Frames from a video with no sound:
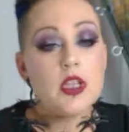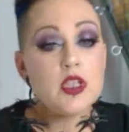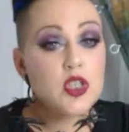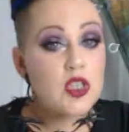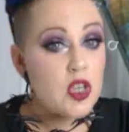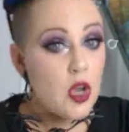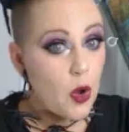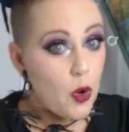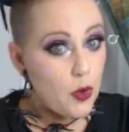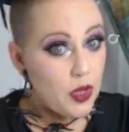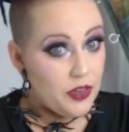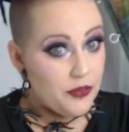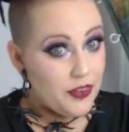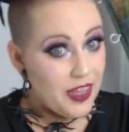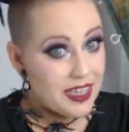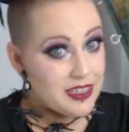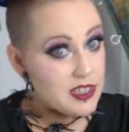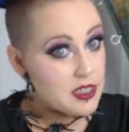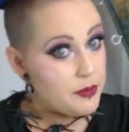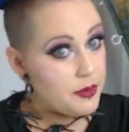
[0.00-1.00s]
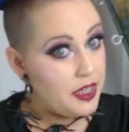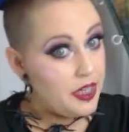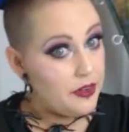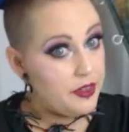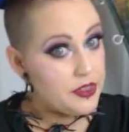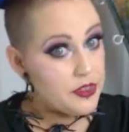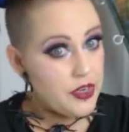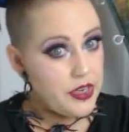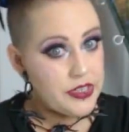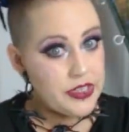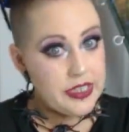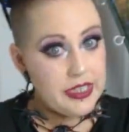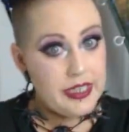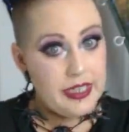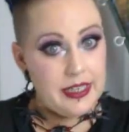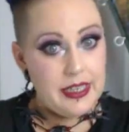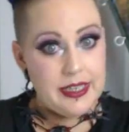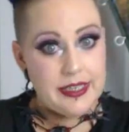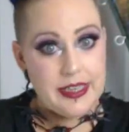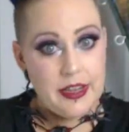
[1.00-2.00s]
So if that's something you're interested
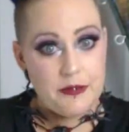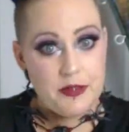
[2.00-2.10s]
in,